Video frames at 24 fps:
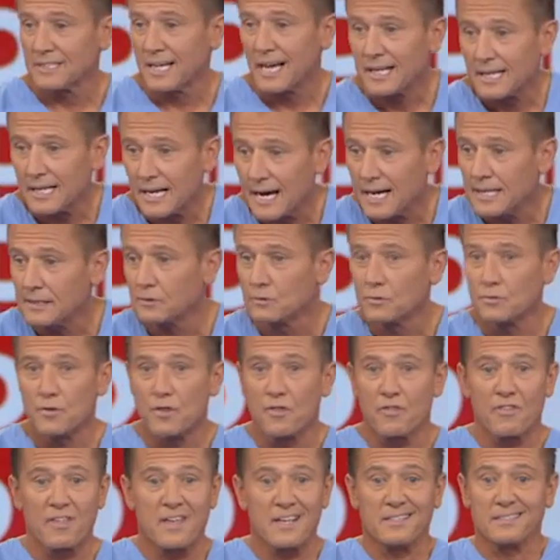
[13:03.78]
cytokines are
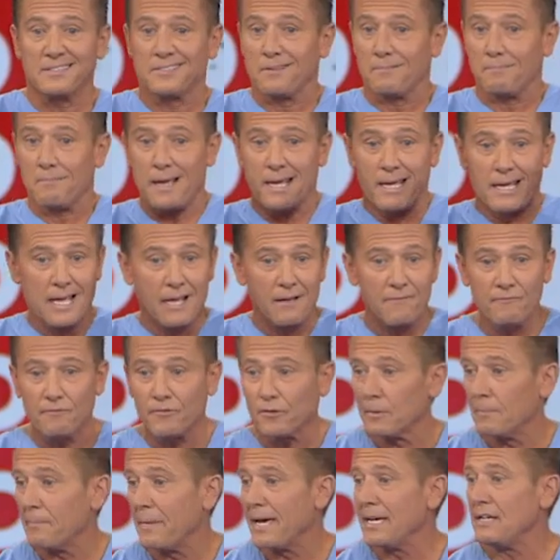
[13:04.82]
the things that make
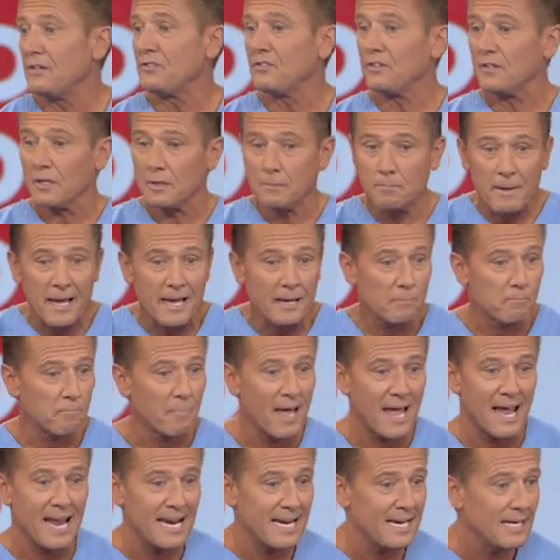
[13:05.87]
inflammation and make
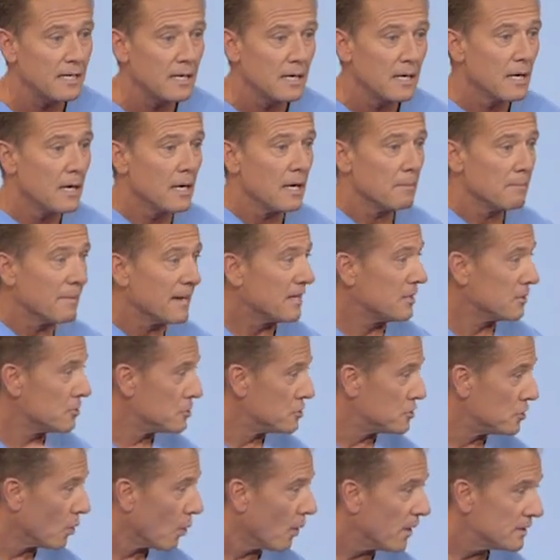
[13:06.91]
pain, make your
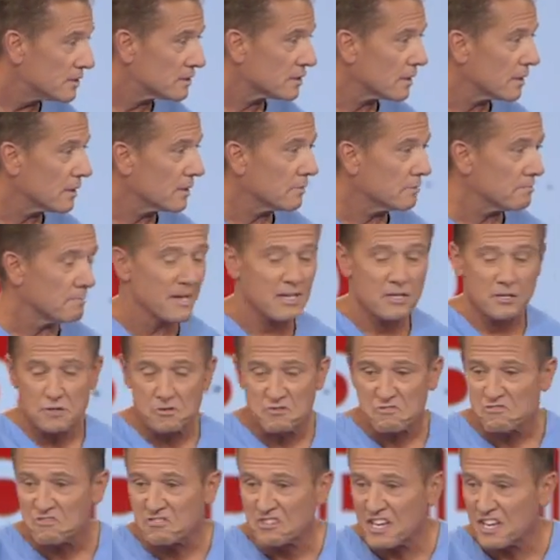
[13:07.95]
joints hurt, make
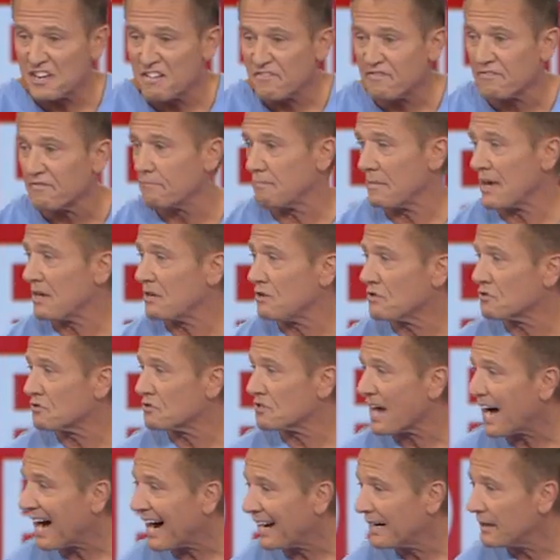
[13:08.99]
you stiff, make you
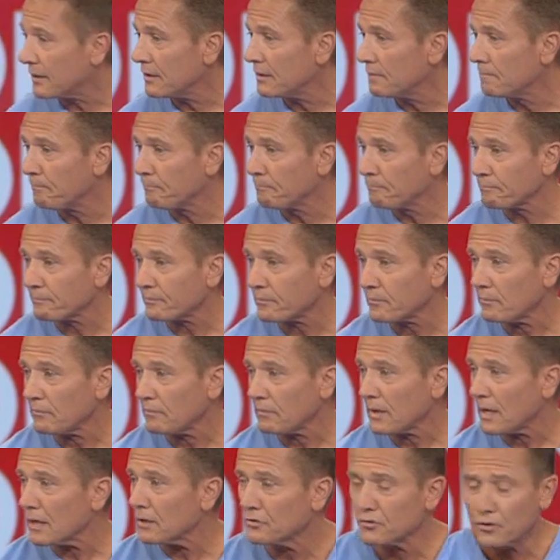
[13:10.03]
tired.
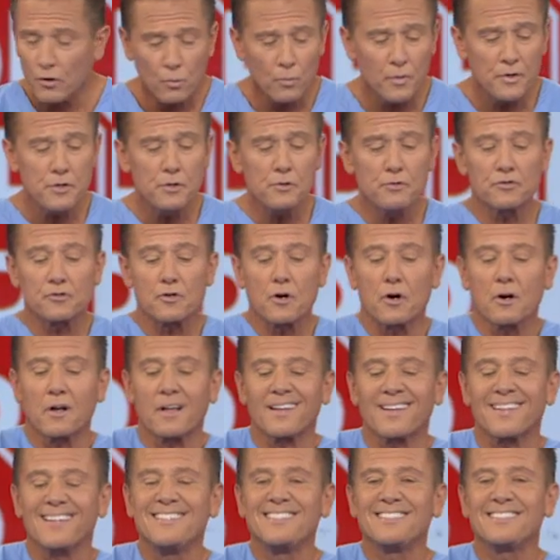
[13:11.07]
So when you start
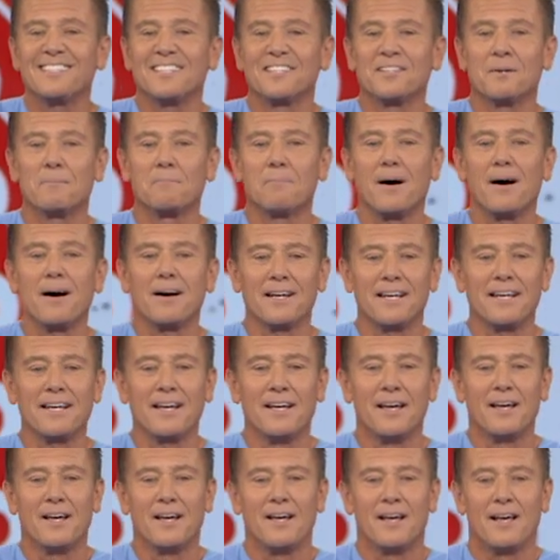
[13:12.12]
cleansing the body,
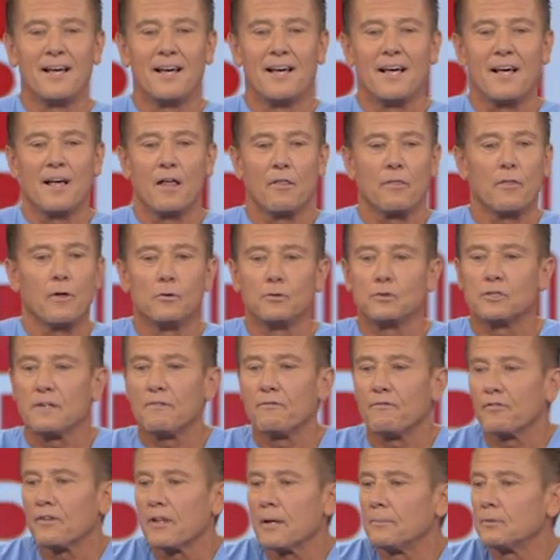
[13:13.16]
those
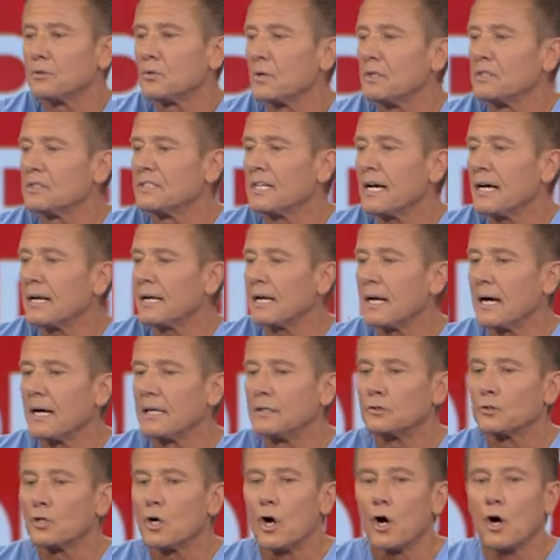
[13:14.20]
inflammatory
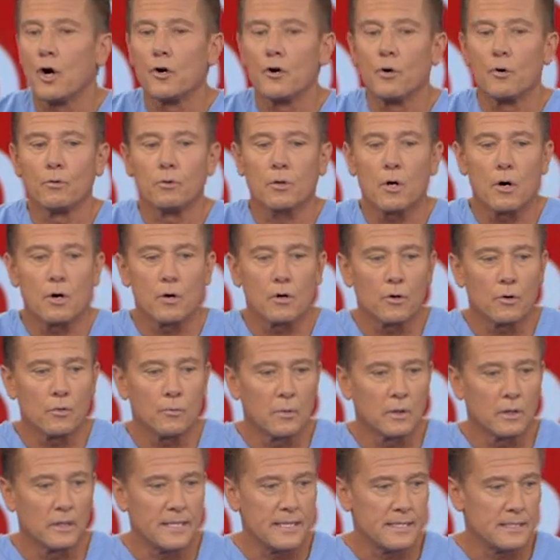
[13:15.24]
cytokines are no longer
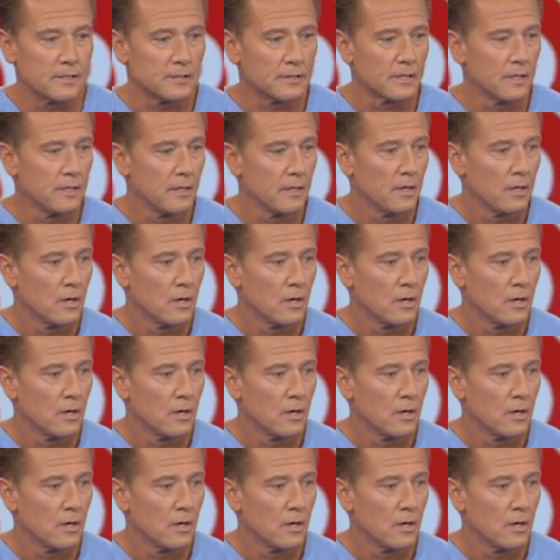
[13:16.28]
released.